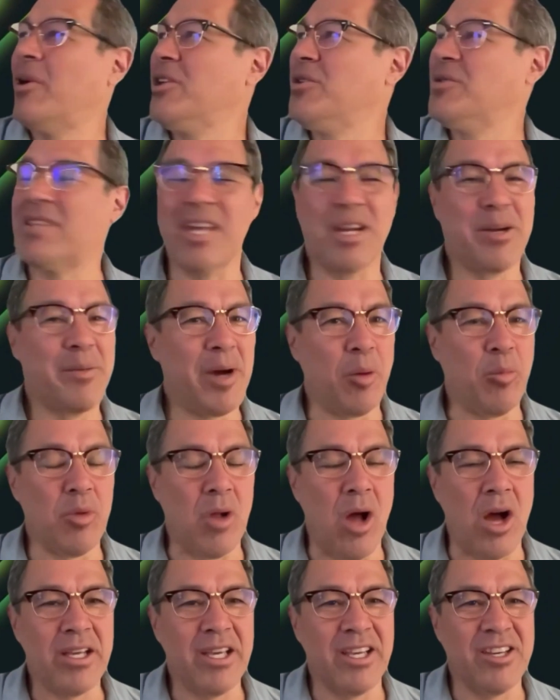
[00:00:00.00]
What you said about
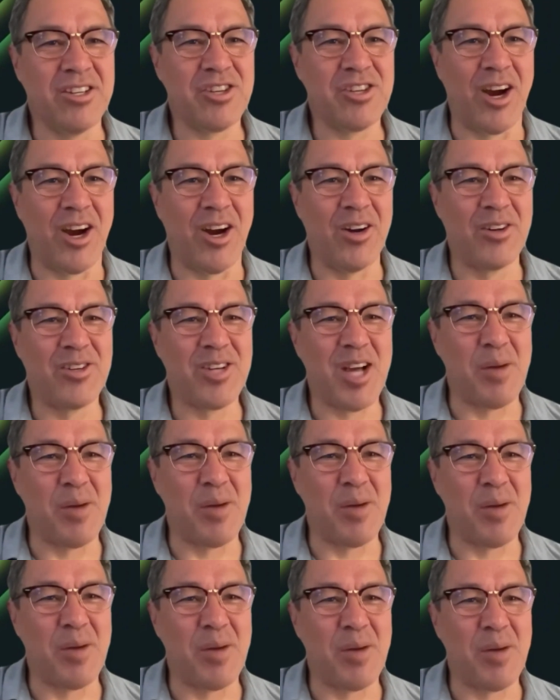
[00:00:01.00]
blocking entire top
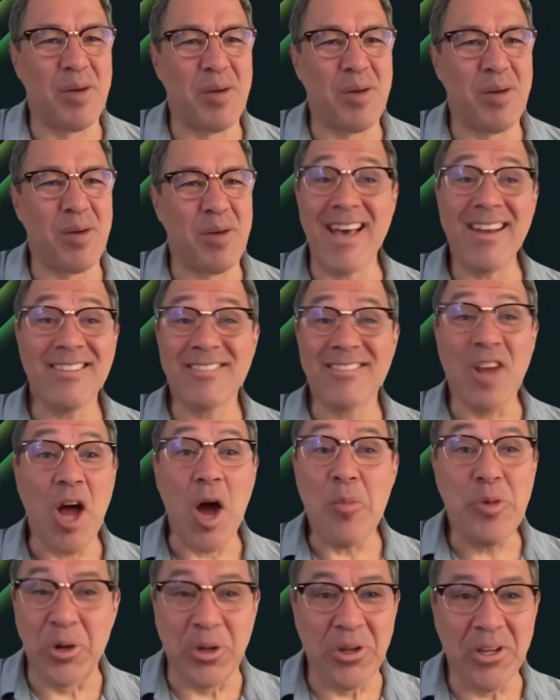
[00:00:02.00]
level domains, that is
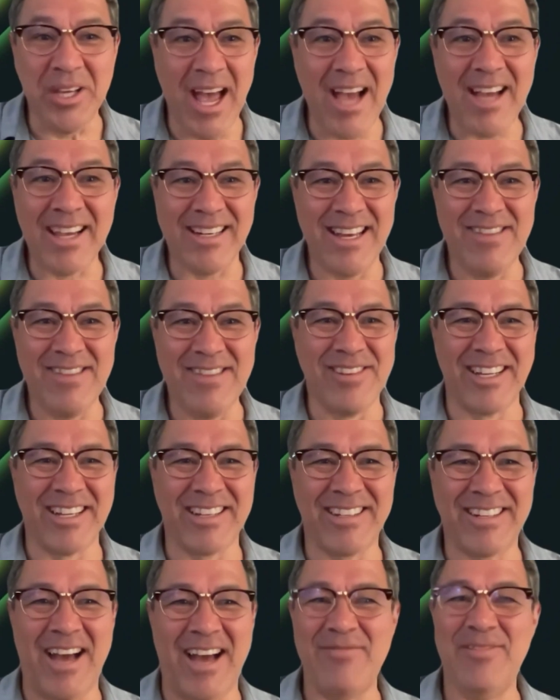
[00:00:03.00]
not purely
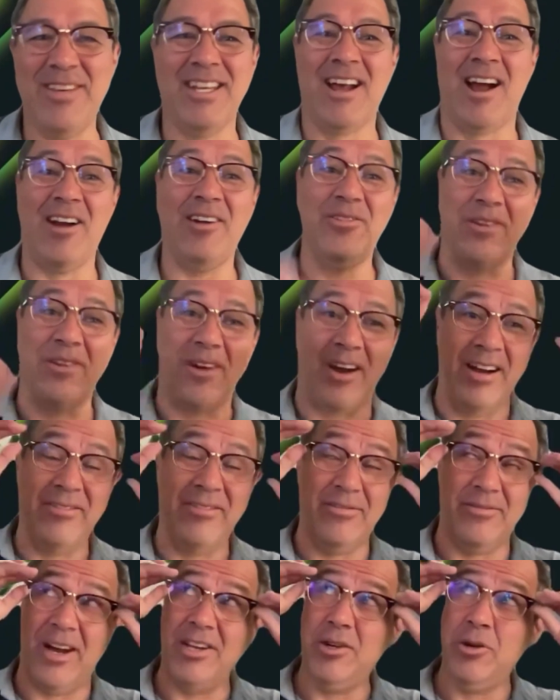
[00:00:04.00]
academic. I mean, I
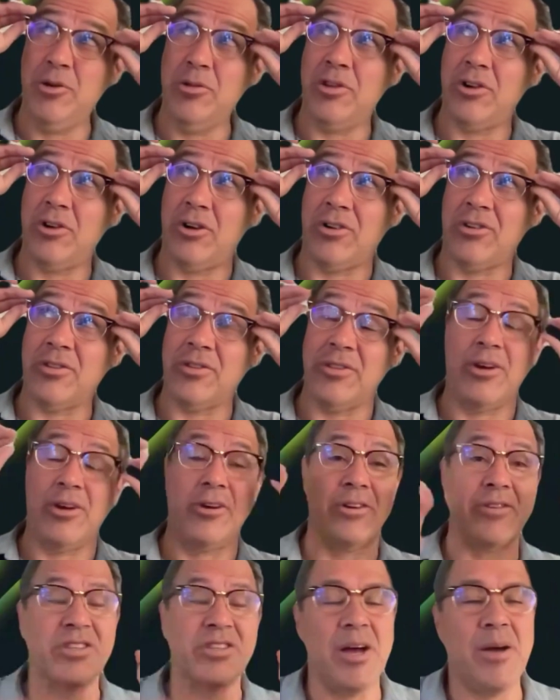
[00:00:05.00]
know
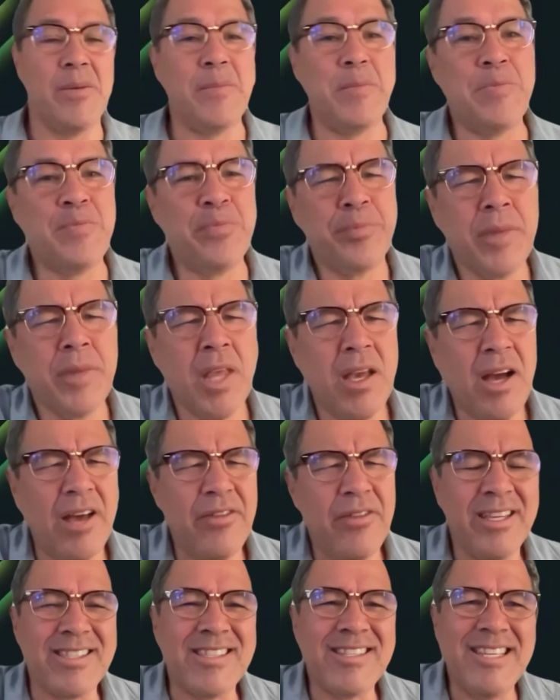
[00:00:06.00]
there are some,
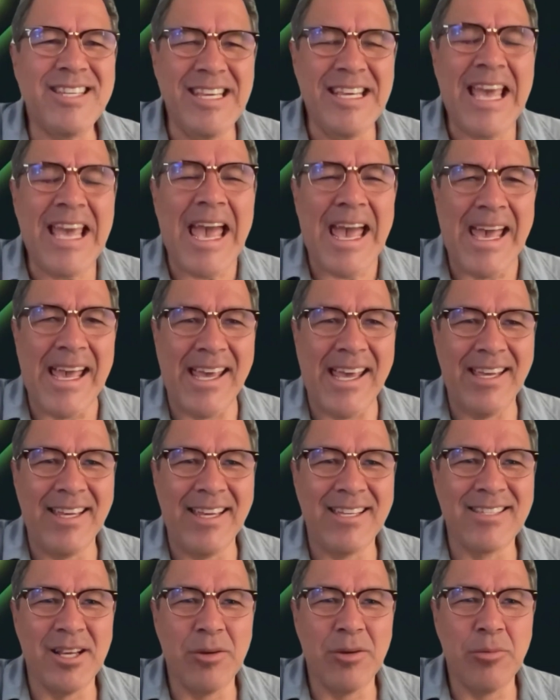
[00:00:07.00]
I think it's TK,
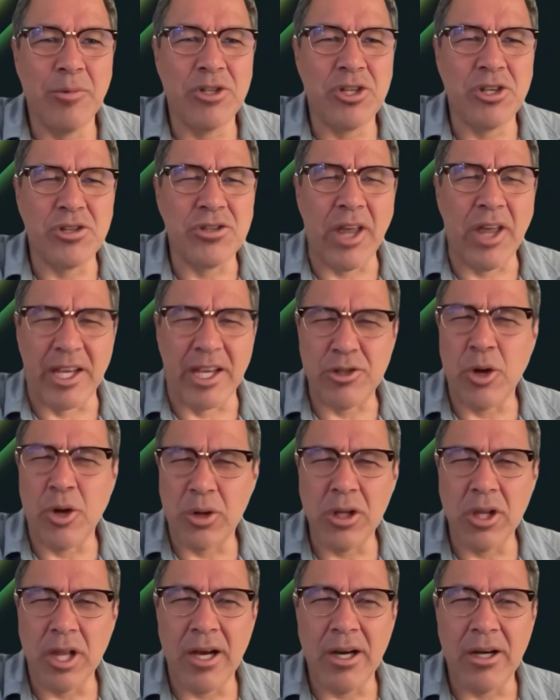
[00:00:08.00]
isn't it, which is like
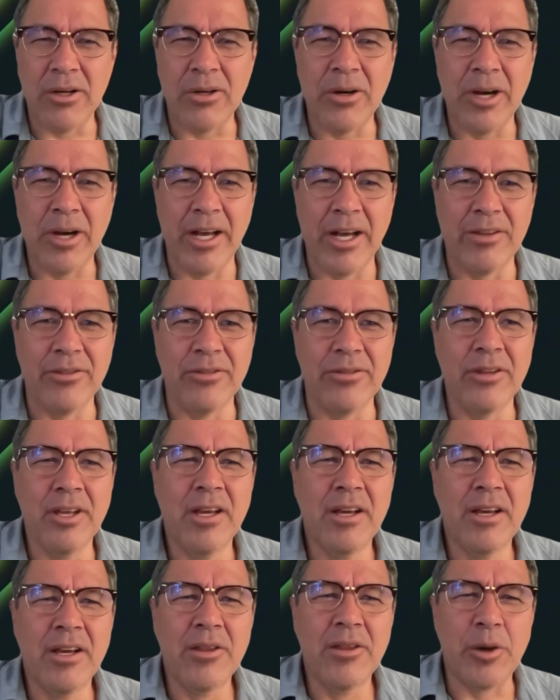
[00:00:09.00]
Tokelau, and
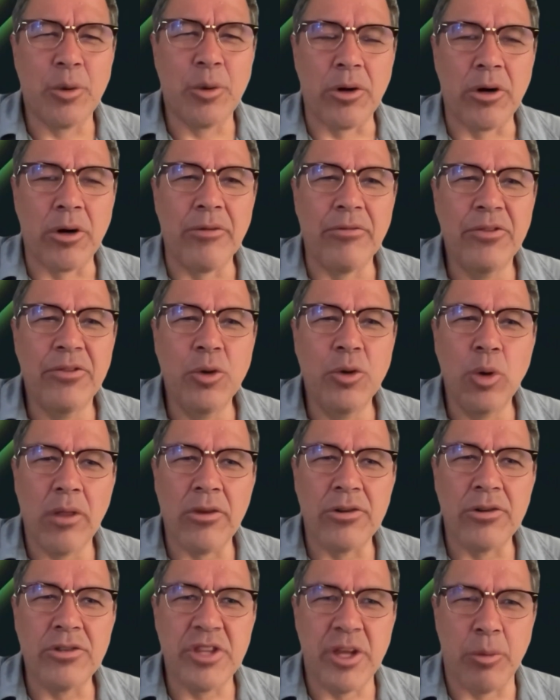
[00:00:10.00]
there were a few
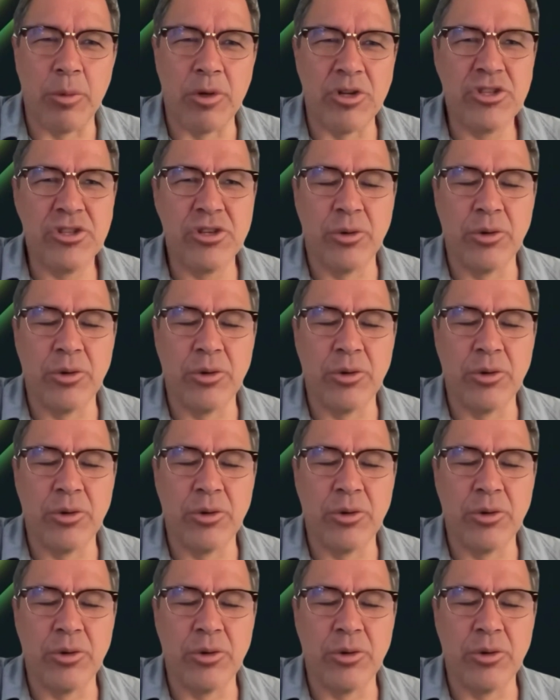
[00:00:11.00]
others that were